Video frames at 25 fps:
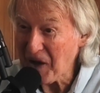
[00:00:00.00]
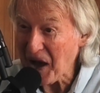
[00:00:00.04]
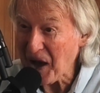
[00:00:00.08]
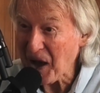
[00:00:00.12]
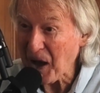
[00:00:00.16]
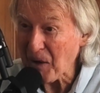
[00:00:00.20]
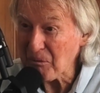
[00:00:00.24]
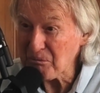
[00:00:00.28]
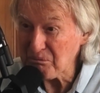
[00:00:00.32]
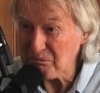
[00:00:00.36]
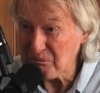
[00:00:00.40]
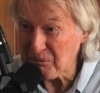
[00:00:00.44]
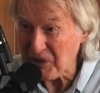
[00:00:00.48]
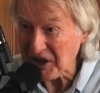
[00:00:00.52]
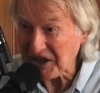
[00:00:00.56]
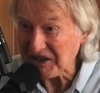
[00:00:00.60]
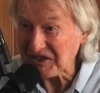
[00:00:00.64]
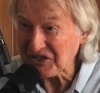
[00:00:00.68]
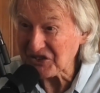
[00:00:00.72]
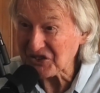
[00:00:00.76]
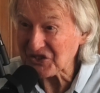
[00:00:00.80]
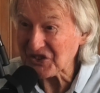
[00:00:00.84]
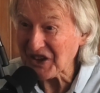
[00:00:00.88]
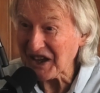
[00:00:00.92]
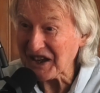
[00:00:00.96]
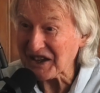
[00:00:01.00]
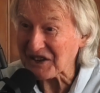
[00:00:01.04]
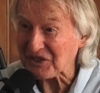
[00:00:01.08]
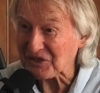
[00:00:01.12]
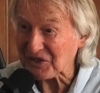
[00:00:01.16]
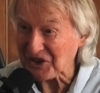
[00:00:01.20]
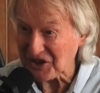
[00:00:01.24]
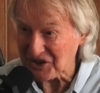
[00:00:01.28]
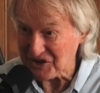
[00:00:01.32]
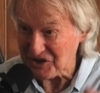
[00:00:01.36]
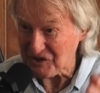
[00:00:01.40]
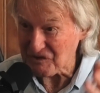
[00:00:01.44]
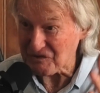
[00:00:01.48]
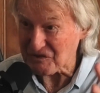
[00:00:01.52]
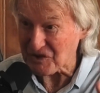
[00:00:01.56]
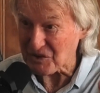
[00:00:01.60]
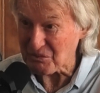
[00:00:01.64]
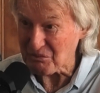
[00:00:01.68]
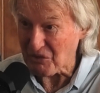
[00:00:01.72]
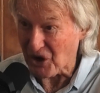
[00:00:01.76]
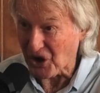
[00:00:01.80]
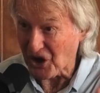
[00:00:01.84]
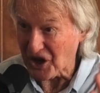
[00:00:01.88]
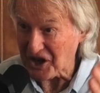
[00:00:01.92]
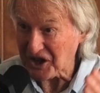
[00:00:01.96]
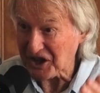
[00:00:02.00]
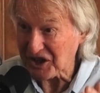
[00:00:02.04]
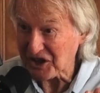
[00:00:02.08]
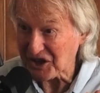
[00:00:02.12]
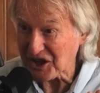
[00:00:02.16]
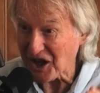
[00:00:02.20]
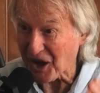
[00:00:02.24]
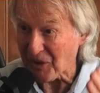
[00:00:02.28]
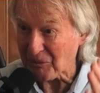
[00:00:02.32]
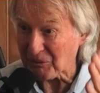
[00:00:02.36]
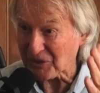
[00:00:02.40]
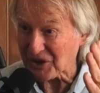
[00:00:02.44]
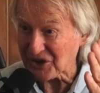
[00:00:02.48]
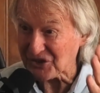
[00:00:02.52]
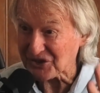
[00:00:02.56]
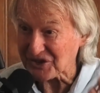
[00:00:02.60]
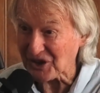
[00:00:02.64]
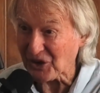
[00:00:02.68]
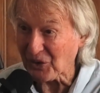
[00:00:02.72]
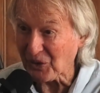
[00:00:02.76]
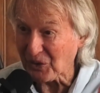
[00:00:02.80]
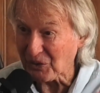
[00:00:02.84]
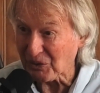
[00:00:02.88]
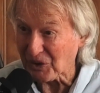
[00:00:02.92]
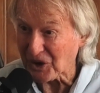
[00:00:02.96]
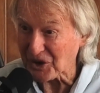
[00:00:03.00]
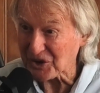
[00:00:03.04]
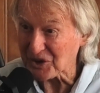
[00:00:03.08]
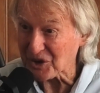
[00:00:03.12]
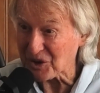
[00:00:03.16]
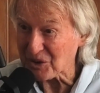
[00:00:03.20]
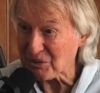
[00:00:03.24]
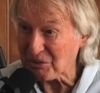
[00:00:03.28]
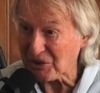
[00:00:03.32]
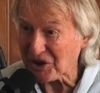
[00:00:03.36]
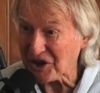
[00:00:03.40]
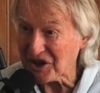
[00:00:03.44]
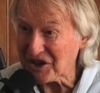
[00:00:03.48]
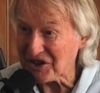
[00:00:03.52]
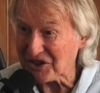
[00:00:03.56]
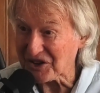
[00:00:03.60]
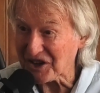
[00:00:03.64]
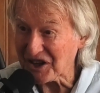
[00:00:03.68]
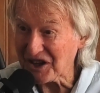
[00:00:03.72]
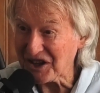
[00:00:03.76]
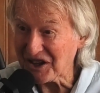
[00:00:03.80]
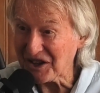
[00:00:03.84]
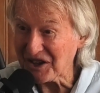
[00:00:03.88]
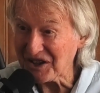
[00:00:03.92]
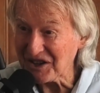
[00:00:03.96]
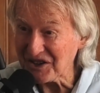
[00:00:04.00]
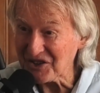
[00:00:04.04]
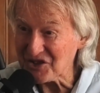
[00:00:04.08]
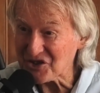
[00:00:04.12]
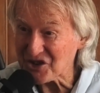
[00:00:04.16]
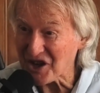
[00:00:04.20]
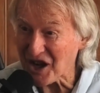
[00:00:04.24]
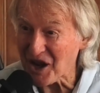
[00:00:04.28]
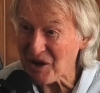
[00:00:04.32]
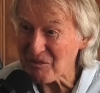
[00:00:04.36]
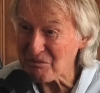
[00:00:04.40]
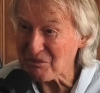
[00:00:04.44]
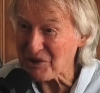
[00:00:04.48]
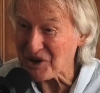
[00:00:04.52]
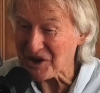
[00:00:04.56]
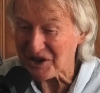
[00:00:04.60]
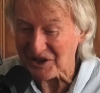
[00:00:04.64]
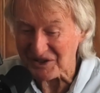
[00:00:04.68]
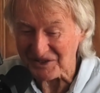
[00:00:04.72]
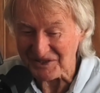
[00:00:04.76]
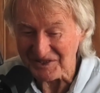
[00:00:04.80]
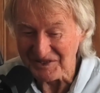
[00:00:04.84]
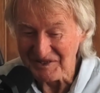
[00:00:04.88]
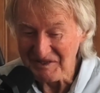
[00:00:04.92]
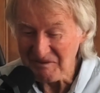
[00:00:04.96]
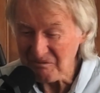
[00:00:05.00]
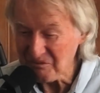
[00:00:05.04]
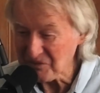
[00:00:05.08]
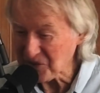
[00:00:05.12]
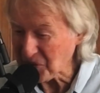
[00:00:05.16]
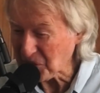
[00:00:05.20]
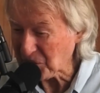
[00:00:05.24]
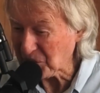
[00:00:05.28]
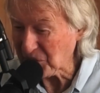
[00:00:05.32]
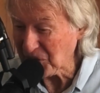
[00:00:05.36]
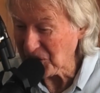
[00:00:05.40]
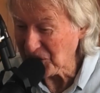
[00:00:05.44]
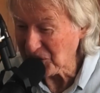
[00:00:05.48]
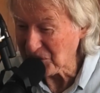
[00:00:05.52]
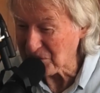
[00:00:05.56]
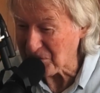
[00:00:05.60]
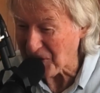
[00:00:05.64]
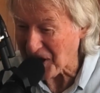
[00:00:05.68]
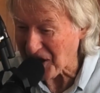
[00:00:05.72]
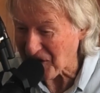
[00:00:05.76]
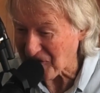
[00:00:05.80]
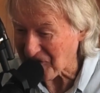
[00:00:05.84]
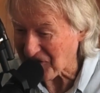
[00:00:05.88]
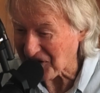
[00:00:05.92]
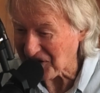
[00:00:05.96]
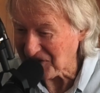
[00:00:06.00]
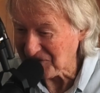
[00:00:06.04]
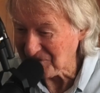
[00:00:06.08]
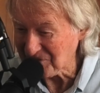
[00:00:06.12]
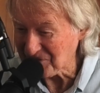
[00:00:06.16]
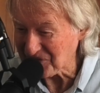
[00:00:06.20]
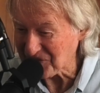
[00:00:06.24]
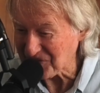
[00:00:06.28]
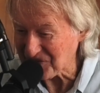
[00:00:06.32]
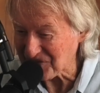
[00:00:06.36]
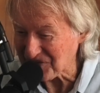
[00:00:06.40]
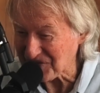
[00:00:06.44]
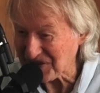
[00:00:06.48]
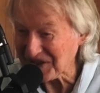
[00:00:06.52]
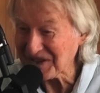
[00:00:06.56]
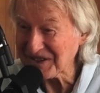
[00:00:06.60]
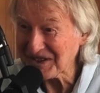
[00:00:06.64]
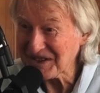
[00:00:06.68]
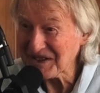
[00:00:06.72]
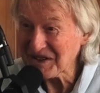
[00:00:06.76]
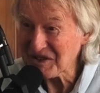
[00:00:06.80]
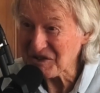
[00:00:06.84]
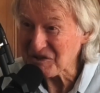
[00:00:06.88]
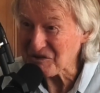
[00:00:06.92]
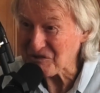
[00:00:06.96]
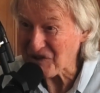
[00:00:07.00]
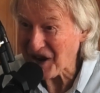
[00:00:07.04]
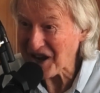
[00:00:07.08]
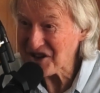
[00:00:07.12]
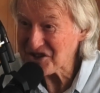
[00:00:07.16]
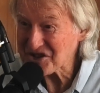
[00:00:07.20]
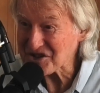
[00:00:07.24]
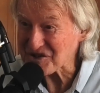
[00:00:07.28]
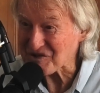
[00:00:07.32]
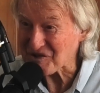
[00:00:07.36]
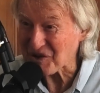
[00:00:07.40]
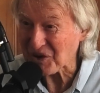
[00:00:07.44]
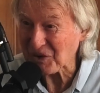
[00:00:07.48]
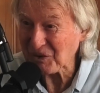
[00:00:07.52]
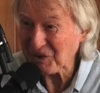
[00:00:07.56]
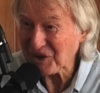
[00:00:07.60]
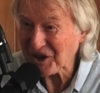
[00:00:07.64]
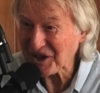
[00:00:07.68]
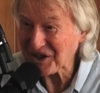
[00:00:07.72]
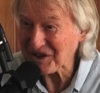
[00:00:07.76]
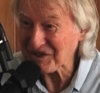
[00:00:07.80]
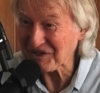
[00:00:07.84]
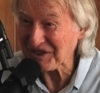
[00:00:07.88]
a big thing the different mining companies yeah. all wanted to be the champion wheelbarrow racer you said